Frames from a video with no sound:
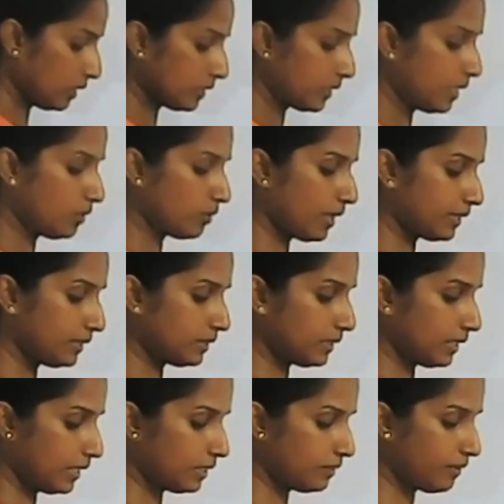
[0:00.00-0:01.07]
Then look at the
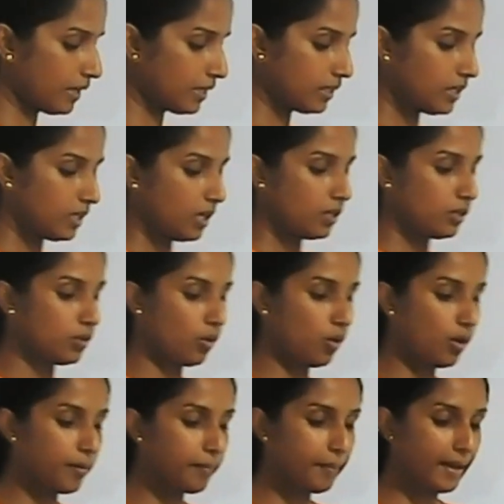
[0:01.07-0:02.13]
third one.
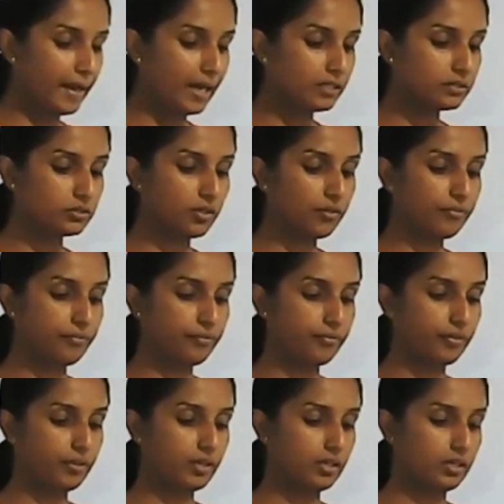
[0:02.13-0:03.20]
Lone pairs of
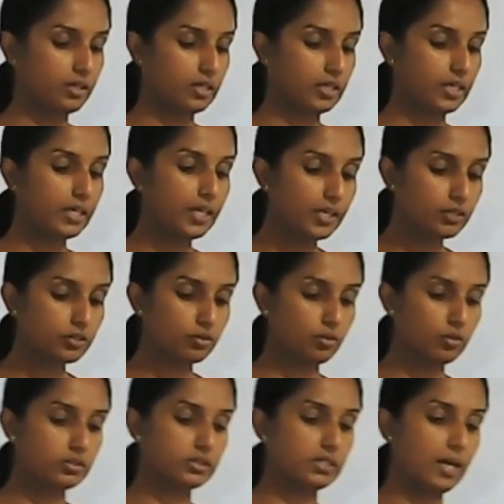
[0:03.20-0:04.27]

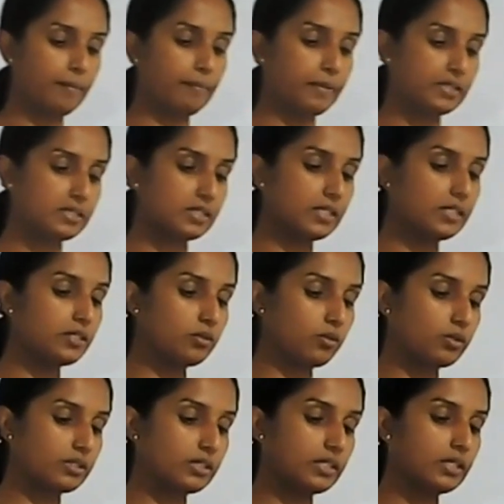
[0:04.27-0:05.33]
electrons are present
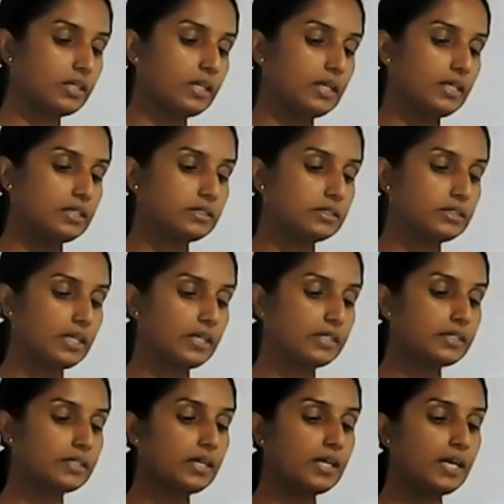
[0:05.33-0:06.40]
on the
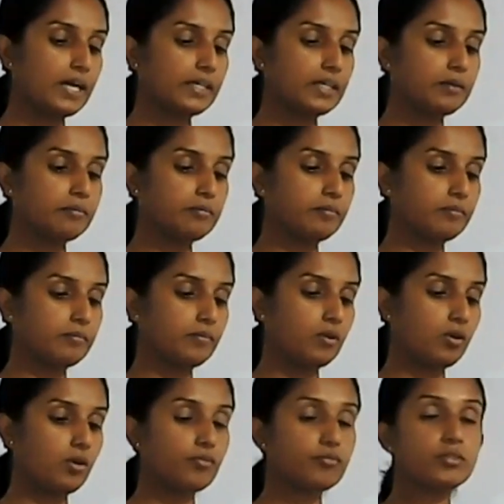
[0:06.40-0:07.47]
central atom
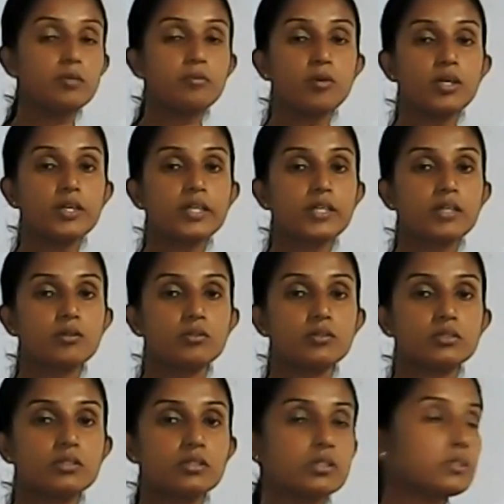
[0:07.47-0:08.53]
of the
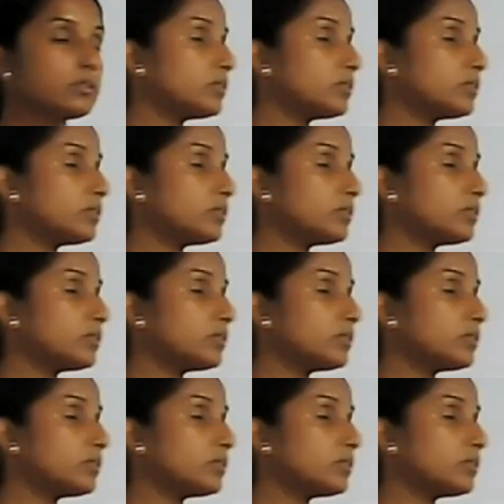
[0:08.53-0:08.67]
molecules.